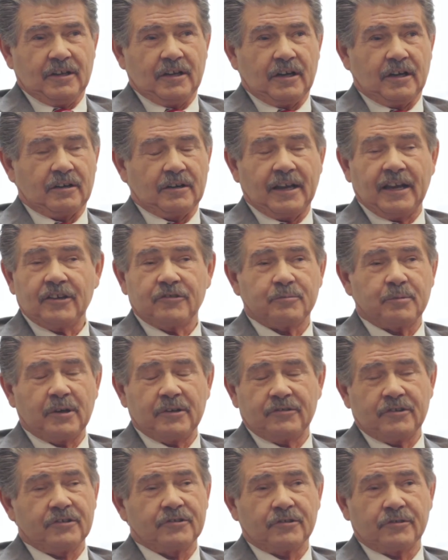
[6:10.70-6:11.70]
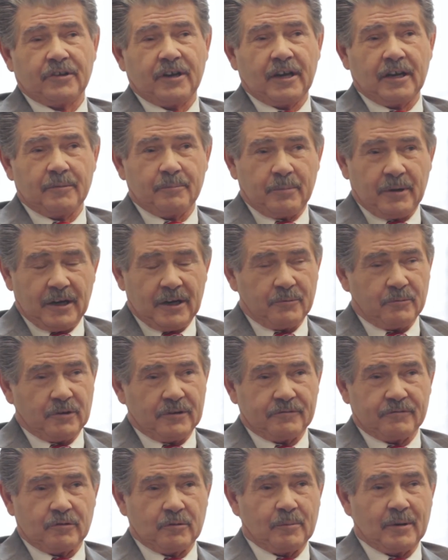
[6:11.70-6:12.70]
Our last presidential campaign
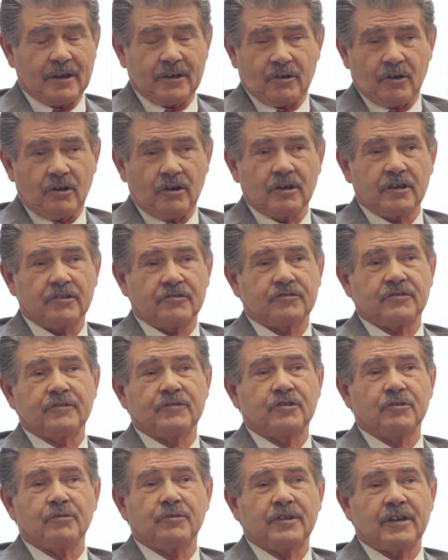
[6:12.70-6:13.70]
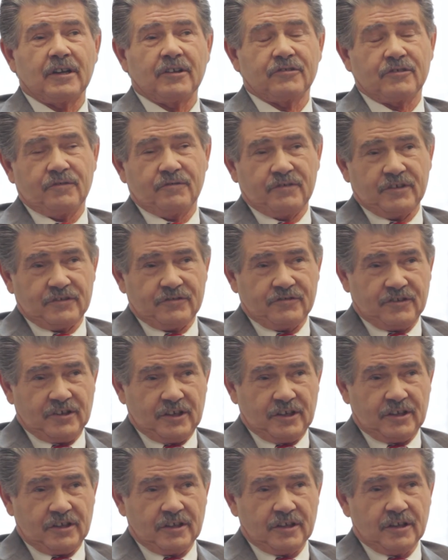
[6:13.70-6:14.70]
went from about August of
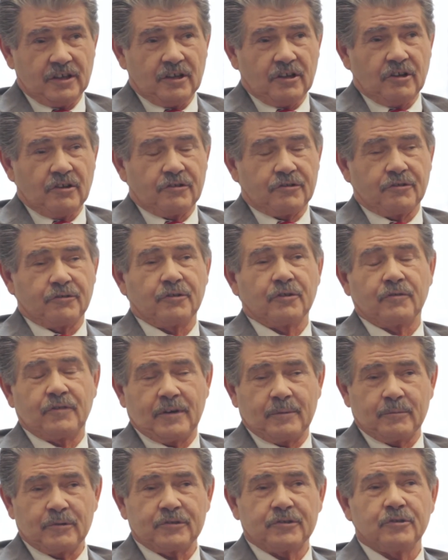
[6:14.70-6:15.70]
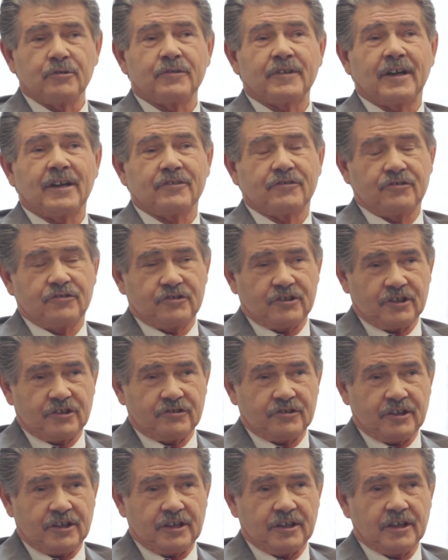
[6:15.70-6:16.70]
2015 through November
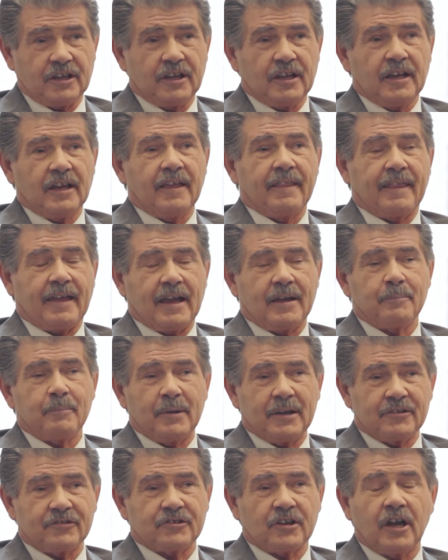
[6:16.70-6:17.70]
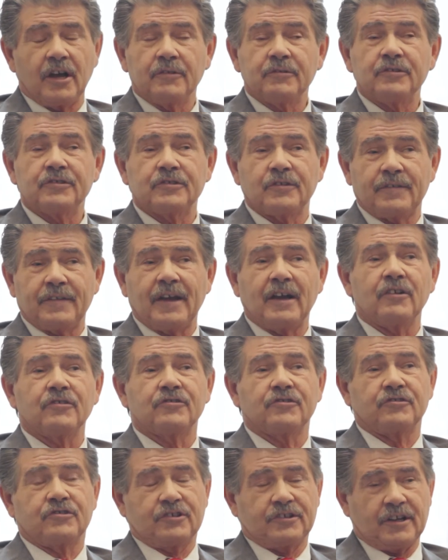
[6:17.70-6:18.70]
2016. That meant hundreds of
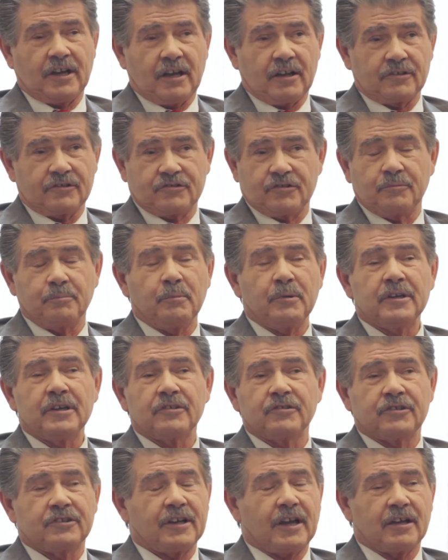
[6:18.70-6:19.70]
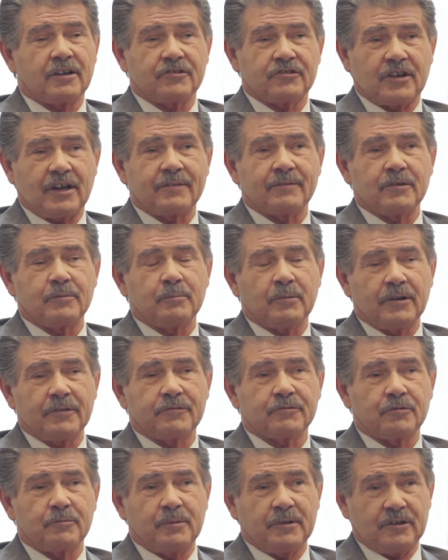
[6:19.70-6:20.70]
thousands of dollars or millions of dollars every
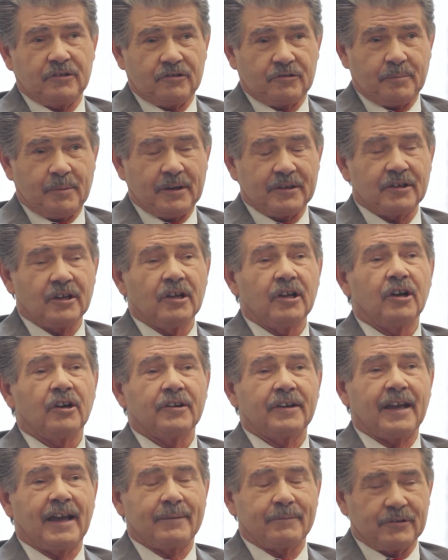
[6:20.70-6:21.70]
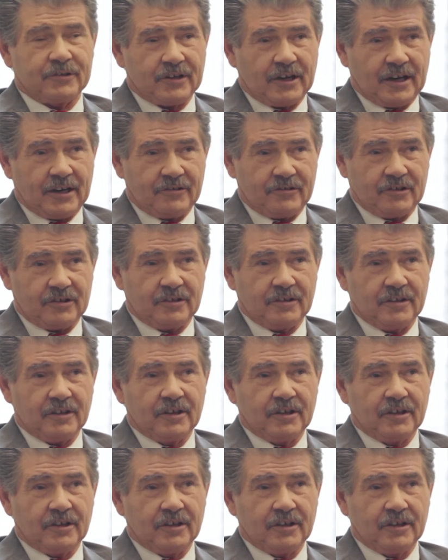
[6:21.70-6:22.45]
month were being spent on advertising.